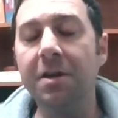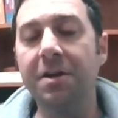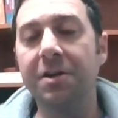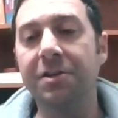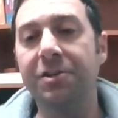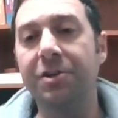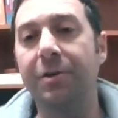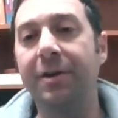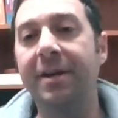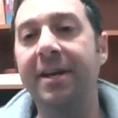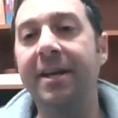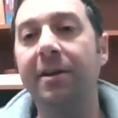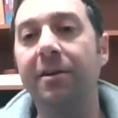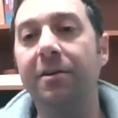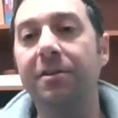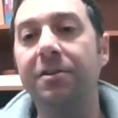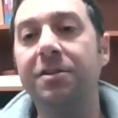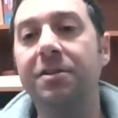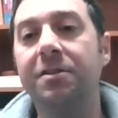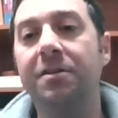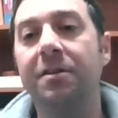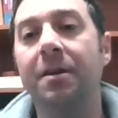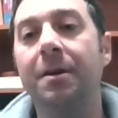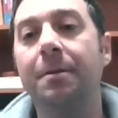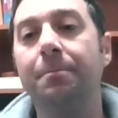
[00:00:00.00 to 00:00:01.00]
So
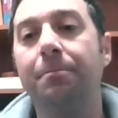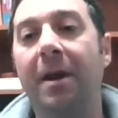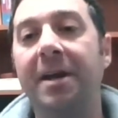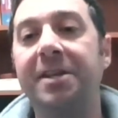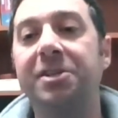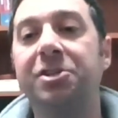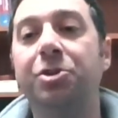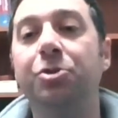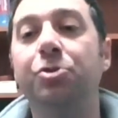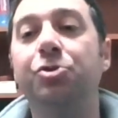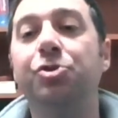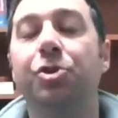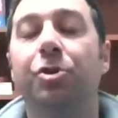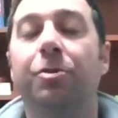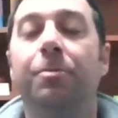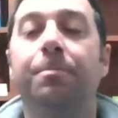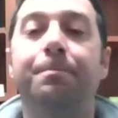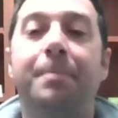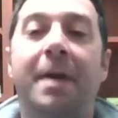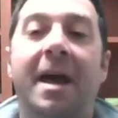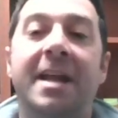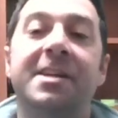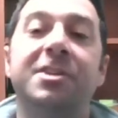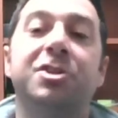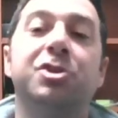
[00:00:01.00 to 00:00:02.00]
here's my suture
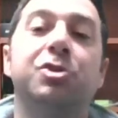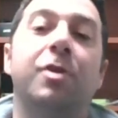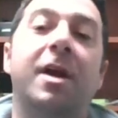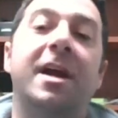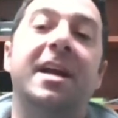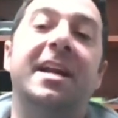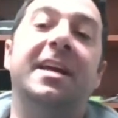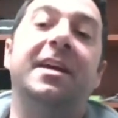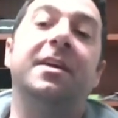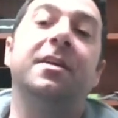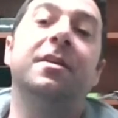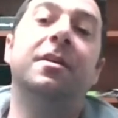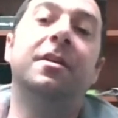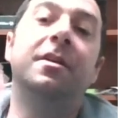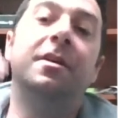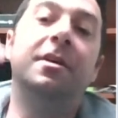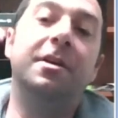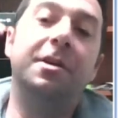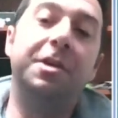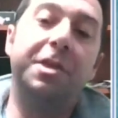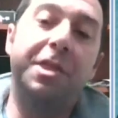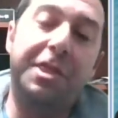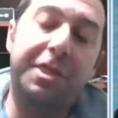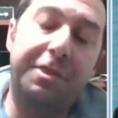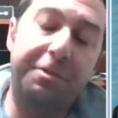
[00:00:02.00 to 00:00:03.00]
penetrating
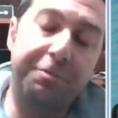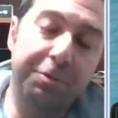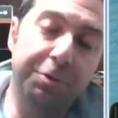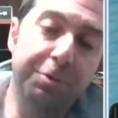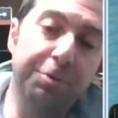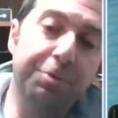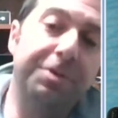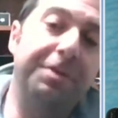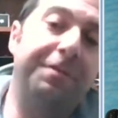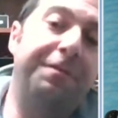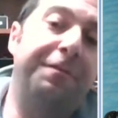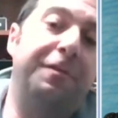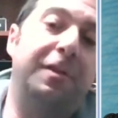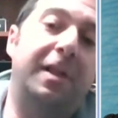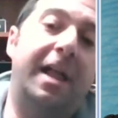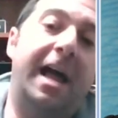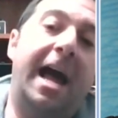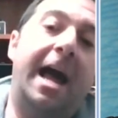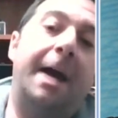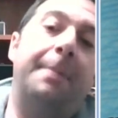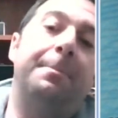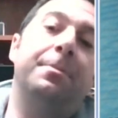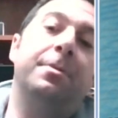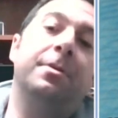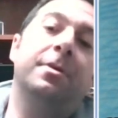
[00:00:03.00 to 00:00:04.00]
through the
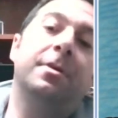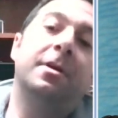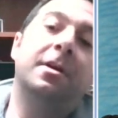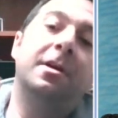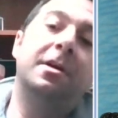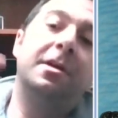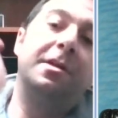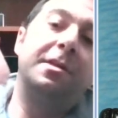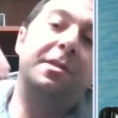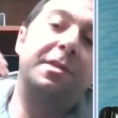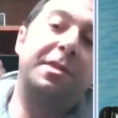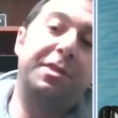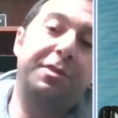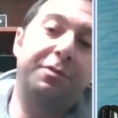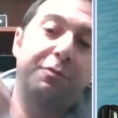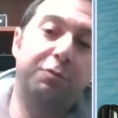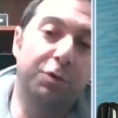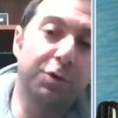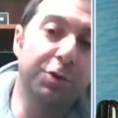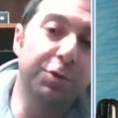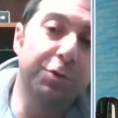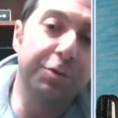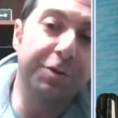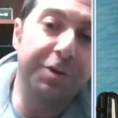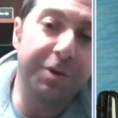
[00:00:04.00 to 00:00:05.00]
flap,
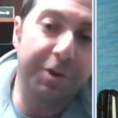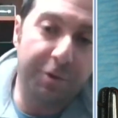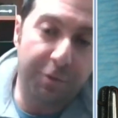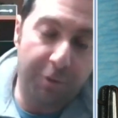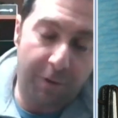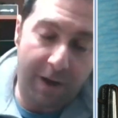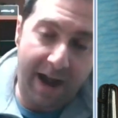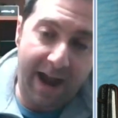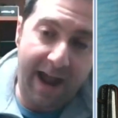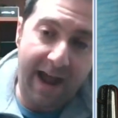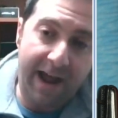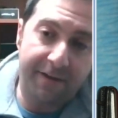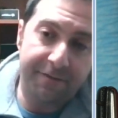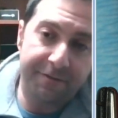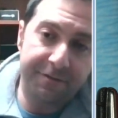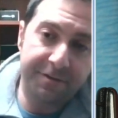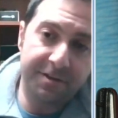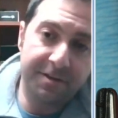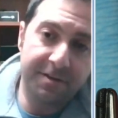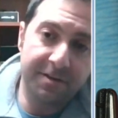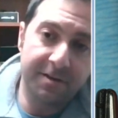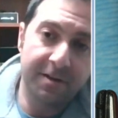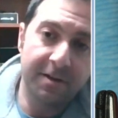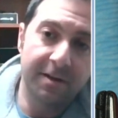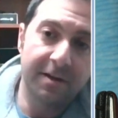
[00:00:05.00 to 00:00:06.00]
through the
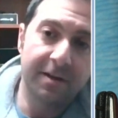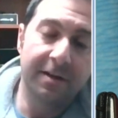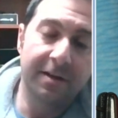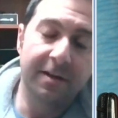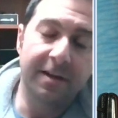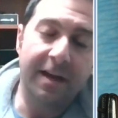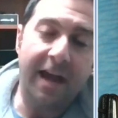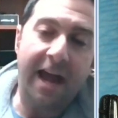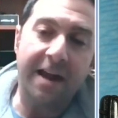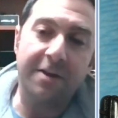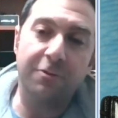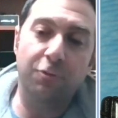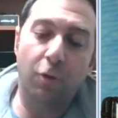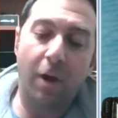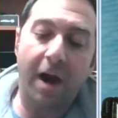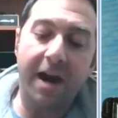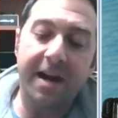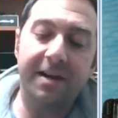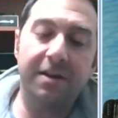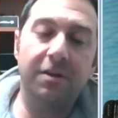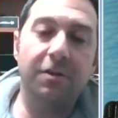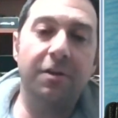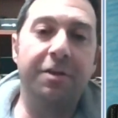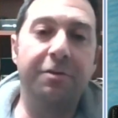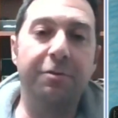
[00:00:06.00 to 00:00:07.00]
graft, and
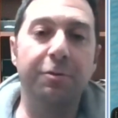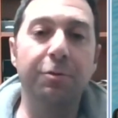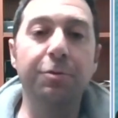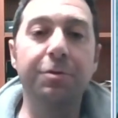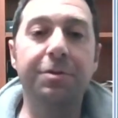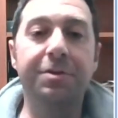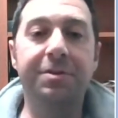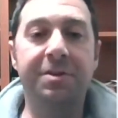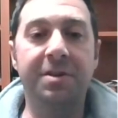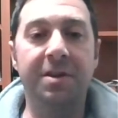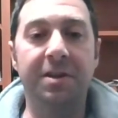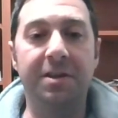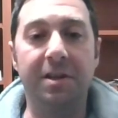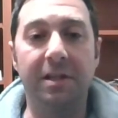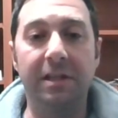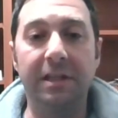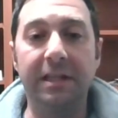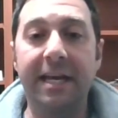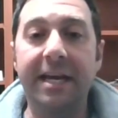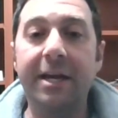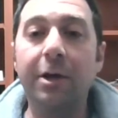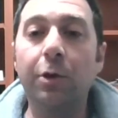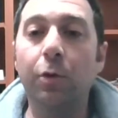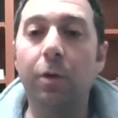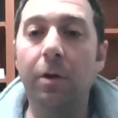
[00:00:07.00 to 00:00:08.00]
right through to the
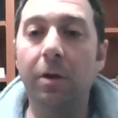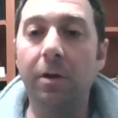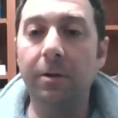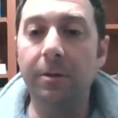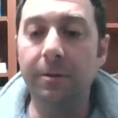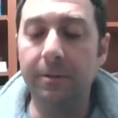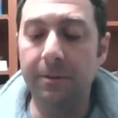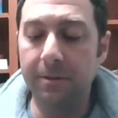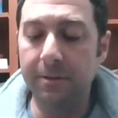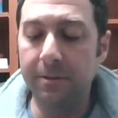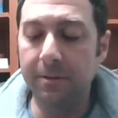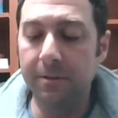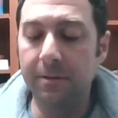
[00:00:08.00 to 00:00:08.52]
lingual.